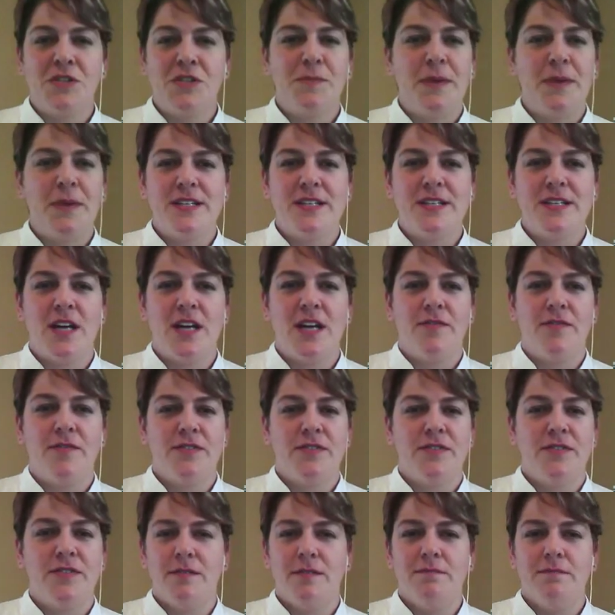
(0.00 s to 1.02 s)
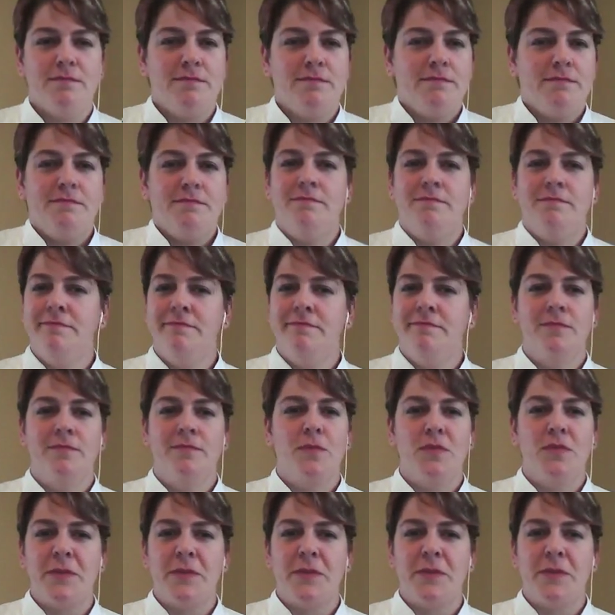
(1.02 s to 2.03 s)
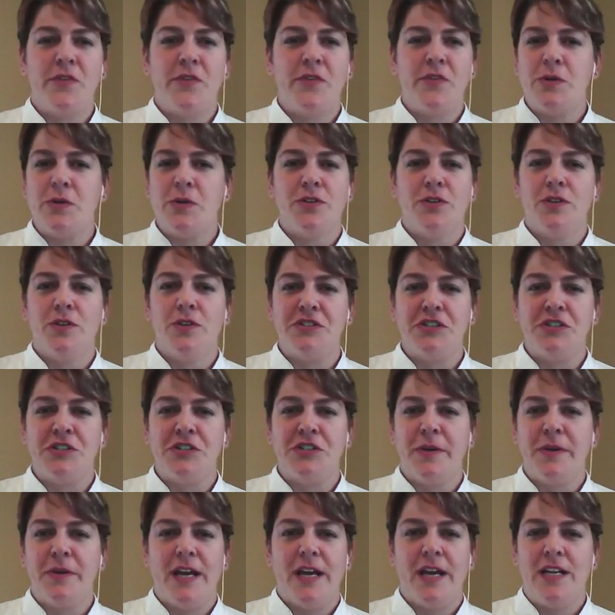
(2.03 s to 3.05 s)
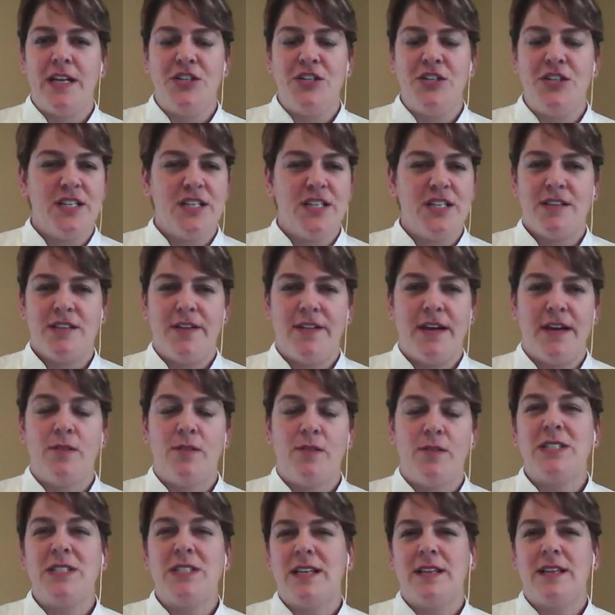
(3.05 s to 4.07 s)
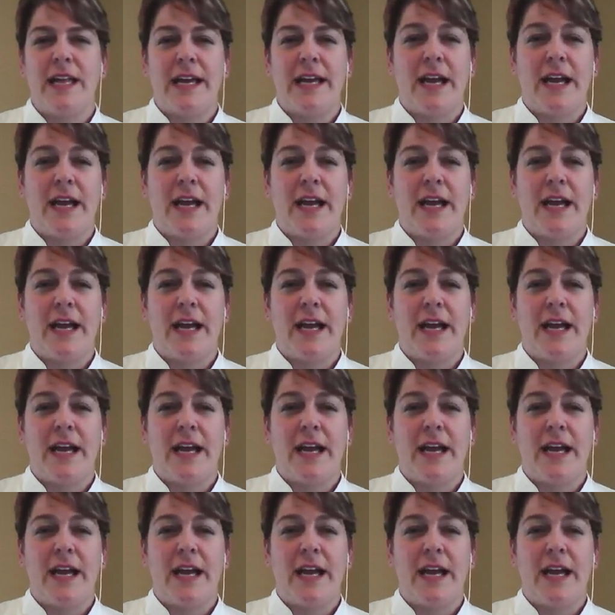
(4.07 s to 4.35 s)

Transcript: based off of some of your results that you were getting, just the fact, was it like